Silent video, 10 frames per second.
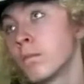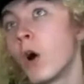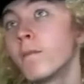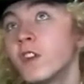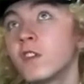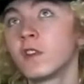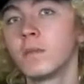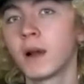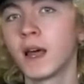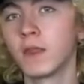Obviously
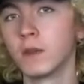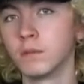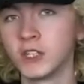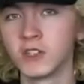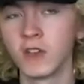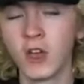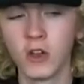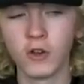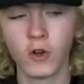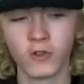plan them, but just
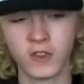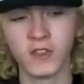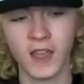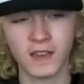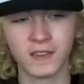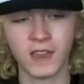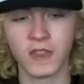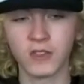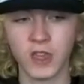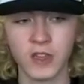not to the
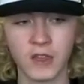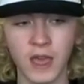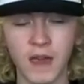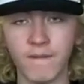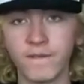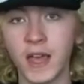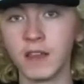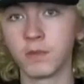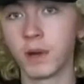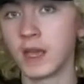extent that you get
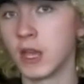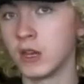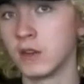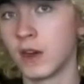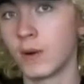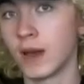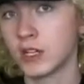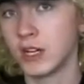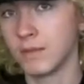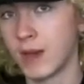fazed by it and you don't
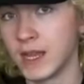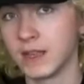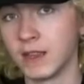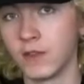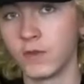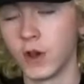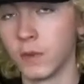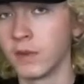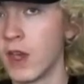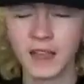actually make these films.